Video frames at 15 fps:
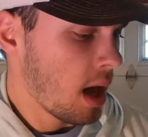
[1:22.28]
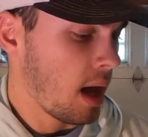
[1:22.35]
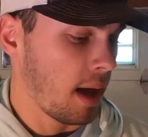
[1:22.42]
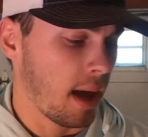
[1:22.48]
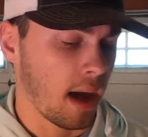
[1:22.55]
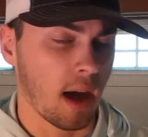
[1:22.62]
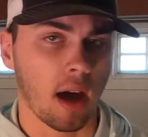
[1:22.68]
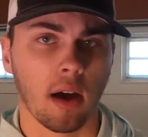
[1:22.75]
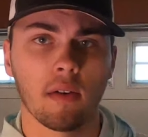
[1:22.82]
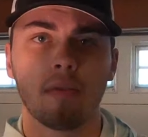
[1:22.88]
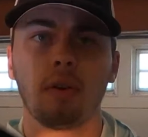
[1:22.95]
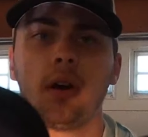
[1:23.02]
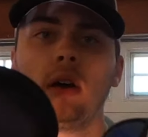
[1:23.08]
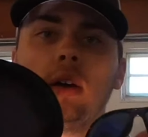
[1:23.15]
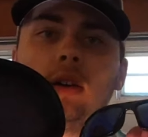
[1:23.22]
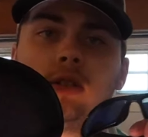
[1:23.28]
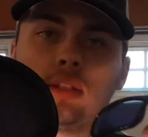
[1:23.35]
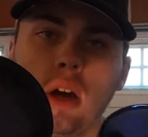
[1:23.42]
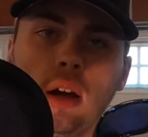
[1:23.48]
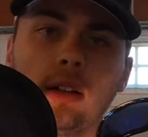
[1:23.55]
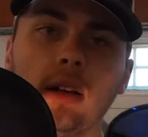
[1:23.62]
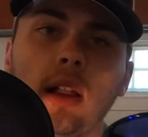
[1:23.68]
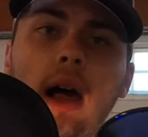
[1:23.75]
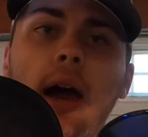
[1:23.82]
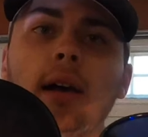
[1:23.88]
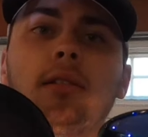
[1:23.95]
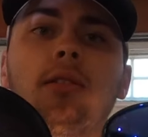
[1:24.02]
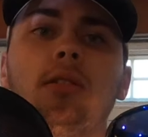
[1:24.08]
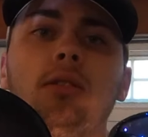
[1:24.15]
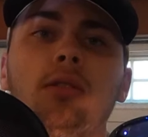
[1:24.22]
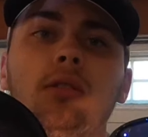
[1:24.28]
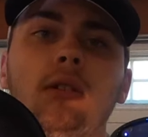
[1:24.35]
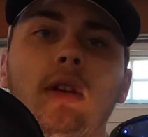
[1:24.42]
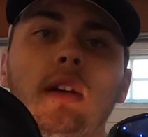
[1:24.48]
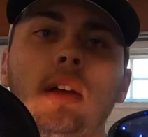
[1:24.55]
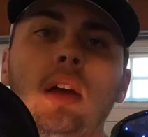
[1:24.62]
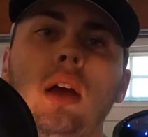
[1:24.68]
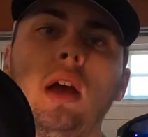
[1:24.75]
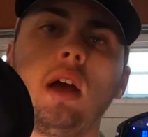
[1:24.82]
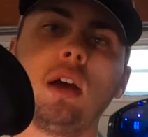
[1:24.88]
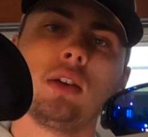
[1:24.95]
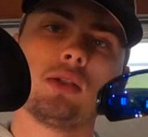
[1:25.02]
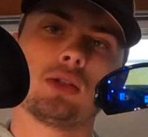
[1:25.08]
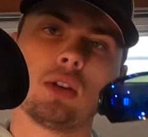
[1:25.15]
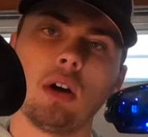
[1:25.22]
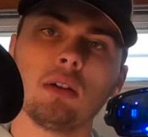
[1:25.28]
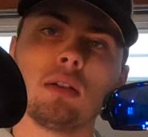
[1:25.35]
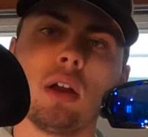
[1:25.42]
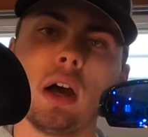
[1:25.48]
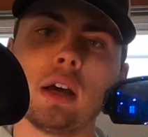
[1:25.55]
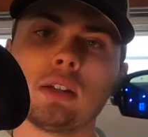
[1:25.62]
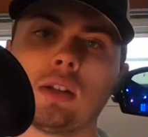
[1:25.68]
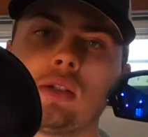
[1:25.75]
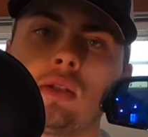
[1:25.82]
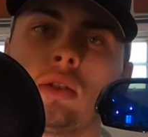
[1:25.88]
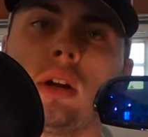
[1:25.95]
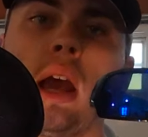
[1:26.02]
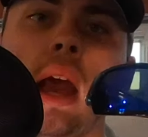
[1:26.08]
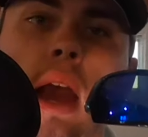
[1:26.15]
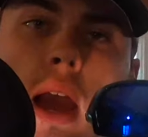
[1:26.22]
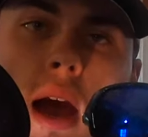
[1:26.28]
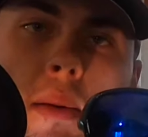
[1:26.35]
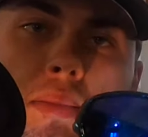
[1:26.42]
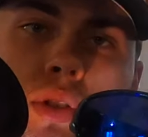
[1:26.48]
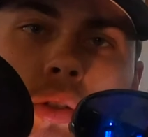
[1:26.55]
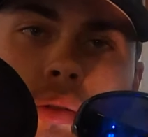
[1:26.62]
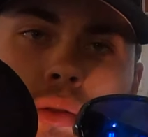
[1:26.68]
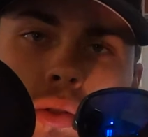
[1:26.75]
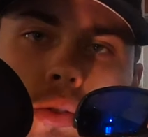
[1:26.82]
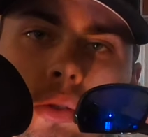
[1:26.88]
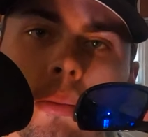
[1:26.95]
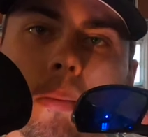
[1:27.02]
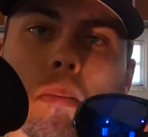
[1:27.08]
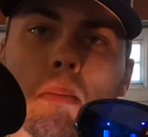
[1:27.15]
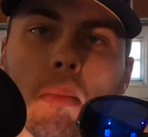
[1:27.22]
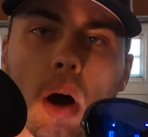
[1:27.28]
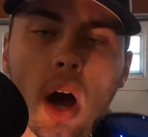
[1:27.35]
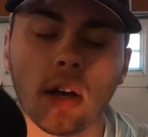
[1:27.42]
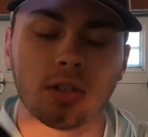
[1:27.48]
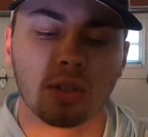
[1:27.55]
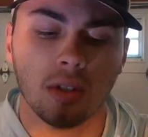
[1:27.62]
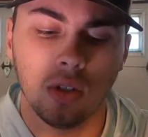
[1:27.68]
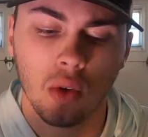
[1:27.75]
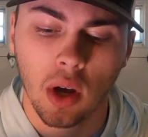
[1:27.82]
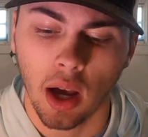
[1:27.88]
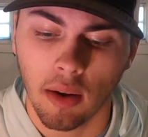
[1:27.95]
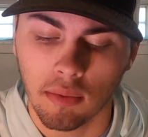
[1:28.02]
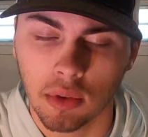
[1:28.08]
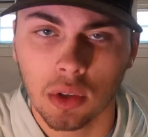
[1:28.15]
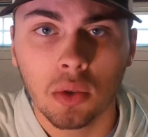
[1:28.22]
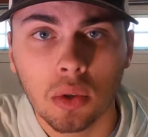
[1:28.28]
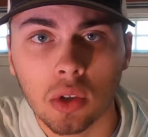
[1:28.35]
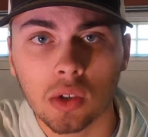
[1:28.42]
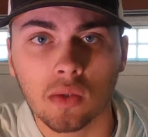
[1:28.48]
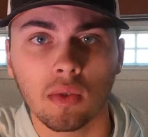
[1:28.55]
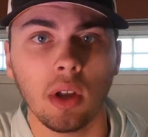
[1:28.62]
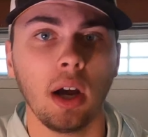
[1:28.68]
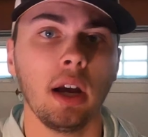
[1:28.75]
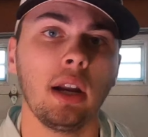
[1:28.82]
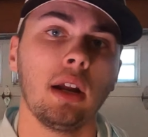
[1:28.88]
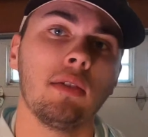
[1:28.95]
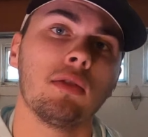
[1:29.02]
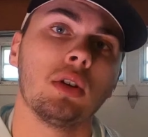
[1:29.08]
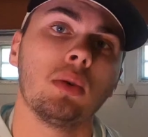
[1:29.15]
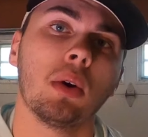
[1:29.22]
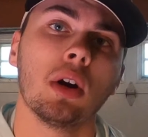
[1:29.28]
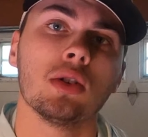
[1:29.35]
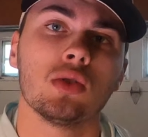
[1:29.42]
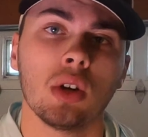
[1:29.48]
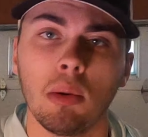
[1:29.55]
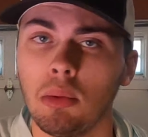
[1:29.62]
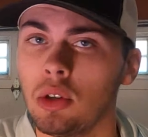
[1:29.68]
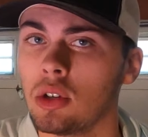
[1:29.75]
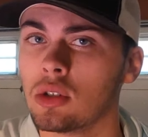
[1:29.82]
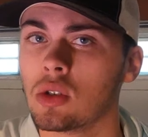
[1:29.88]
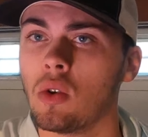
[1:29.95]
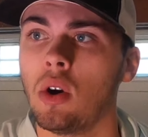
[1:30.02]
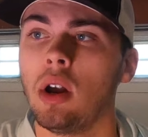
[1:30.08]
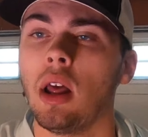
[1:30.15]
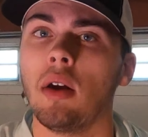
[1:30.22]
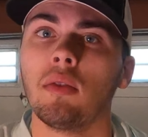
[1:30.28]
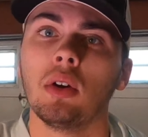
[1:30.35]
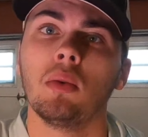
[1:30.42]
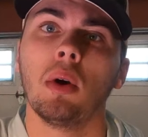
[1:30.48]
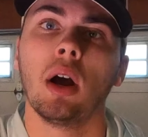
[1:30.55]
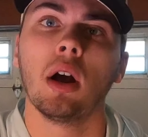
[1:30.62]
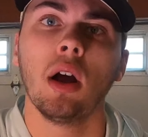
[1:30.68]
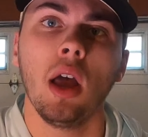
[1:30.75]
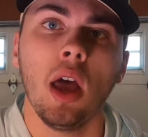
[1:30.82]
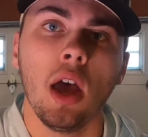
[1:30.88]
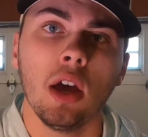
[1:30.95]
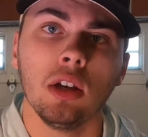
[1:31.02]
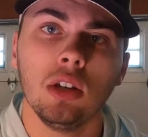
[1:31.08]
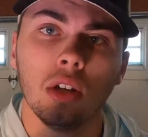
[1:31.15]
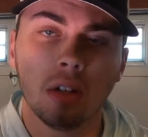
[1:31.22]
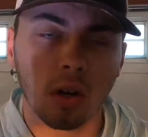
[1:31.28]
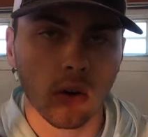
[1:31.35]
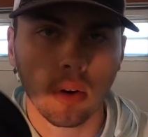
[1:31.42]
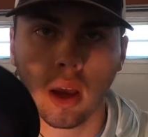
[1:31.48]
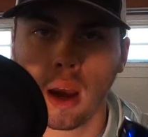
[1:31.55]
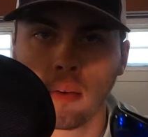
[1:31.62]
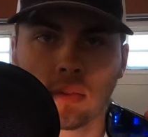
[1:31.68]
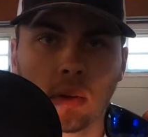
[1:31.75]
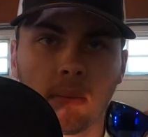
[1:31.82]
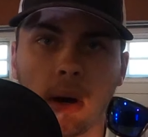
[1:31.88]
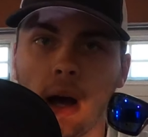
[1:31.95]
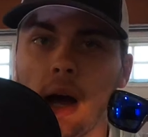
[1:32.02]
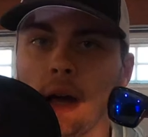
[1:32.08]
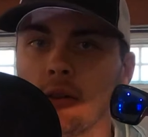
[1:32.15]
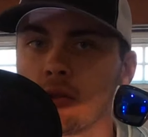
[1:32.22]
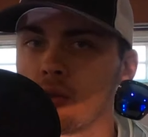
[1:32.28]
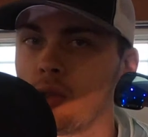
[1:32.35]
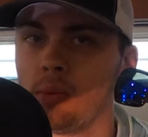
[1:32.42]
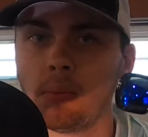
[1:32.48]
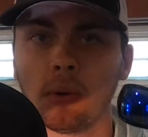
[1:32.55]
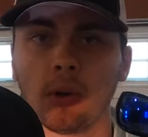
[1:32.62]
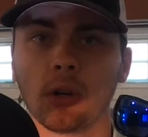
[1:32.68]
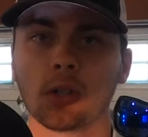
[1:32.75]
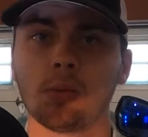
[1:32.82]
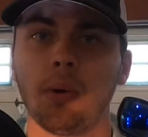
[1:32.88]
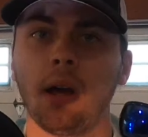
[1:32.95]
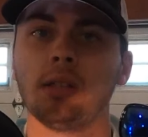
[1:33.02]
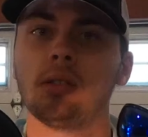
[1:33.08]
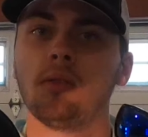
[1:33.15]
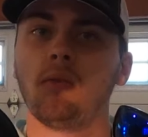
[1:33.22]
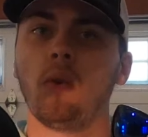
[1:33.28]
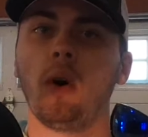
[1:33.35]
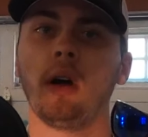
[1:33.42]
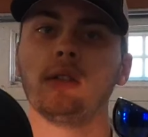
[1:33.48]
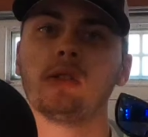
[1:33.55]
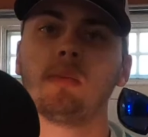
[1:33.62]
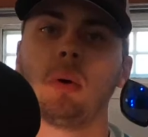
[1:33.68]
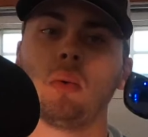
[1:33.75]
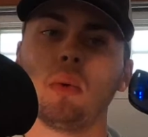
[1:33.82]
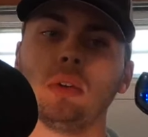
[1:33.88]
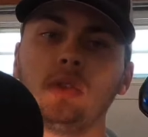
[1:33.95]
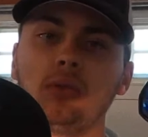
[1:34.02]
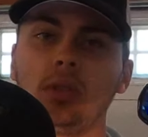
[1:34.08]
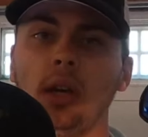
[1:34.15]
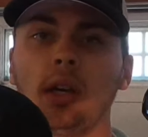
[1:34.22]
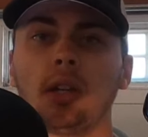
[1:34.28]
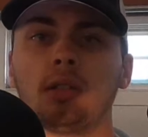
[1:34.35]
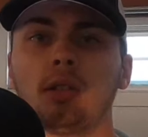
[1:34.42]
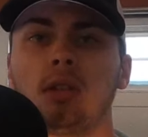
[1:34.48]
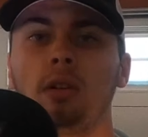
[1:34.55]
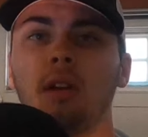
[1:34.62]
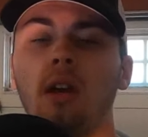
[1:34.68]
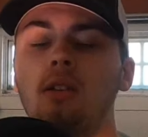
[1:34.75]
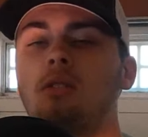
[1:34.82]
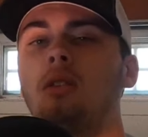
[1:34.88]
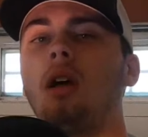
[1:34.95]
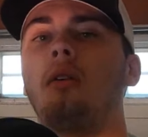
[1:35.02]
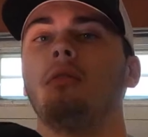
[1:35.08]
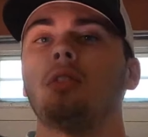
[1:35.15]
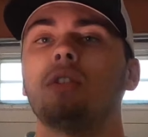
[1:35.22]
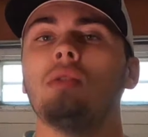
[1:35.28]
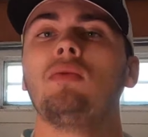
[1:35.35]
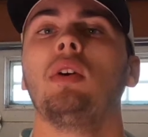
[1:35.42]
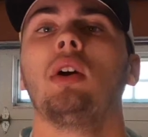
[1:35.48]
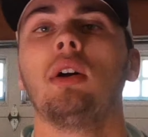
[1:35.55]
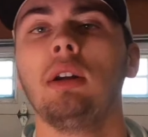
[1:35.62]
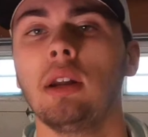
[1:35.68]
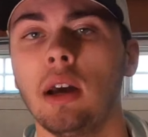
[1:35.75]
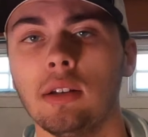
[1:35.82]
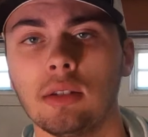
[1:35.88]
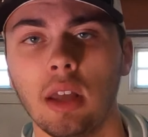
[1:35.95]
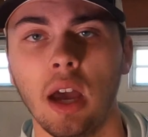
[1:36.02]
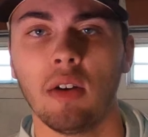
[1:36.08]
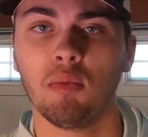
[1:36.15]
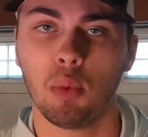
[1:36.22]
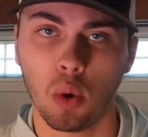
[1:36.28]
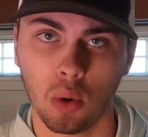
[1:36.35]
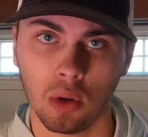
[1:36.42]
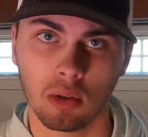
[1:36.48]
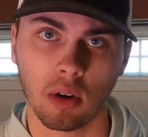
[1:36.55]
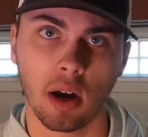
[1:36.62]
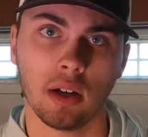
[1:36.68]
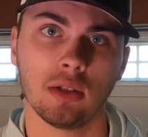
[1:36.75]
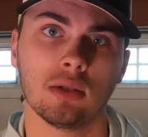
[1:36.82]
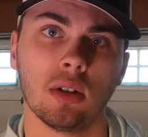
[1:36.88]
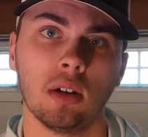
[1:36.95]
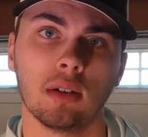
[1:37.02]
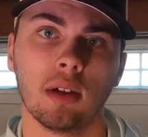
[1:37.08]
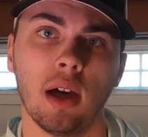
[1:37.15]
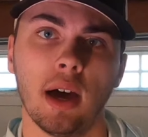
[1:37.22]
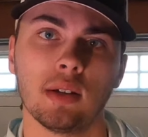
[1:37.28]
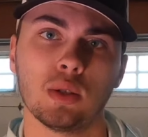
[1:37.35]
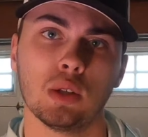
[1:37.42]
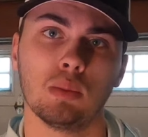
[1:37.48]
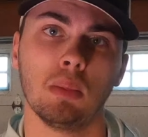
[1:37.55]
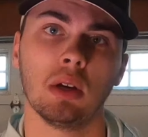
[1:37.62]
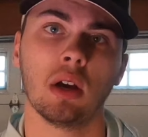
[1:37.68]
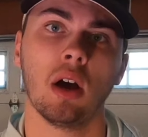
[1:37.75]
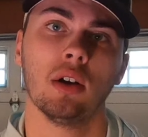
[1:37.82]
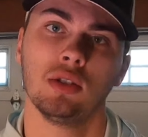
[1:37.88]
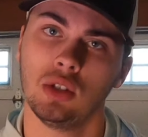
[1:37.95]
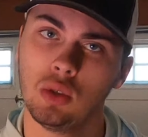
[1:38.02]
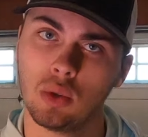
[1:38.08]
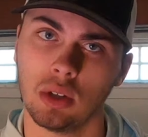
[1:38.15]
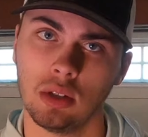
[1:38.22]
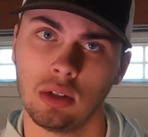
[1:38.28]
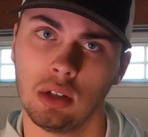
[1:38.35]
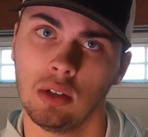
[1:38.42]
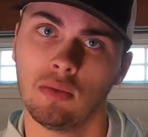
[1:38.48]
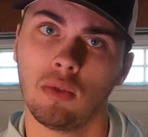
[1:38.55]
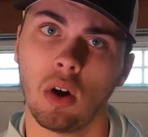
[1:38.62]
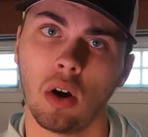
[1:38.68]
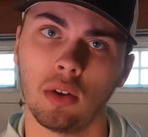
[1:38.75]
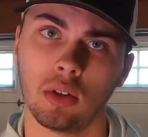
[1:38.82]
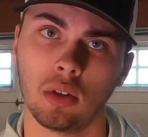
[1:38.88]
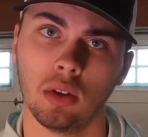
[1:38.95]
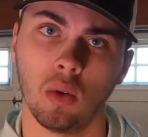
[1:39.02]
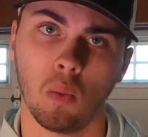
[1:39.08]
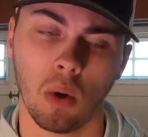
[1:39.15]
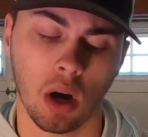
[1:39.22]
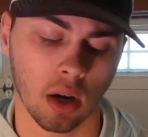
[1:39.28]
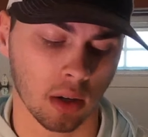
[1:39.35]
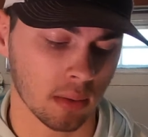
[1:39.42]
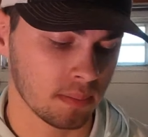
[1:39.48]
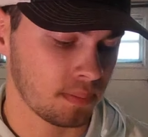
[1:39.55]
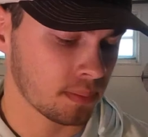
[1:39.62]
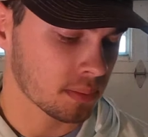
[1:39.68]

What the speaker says: I have sunglasses. Sunglasses are an absolute must. You have lures flying everywhere, treble hooks going everywhere. You don't have to buy the super expensive ones, but when you take it to the next level, it's very nice to have polarized sunglasses because you can see farther in the water.